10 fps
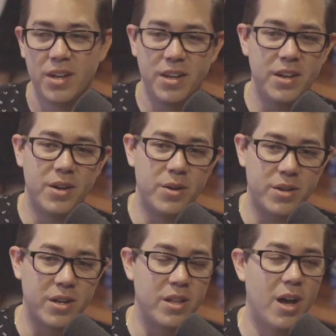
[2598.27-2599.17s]
you know,
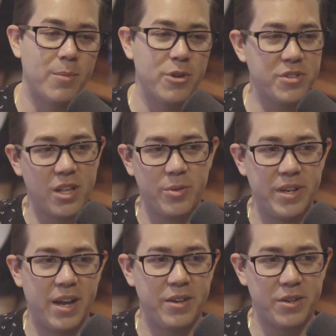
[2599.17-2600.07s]
conglomerates all the way
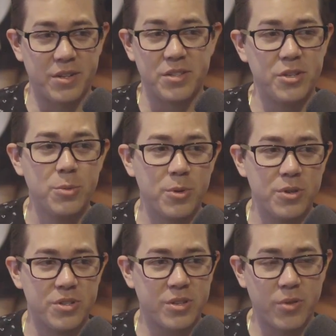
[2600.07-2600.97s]
down to your
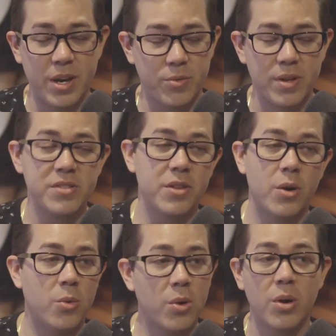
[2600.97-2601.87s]
consumers, credit runs the
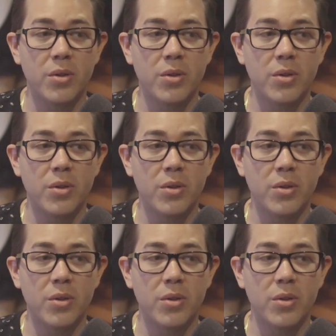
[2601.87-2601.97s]
whole world.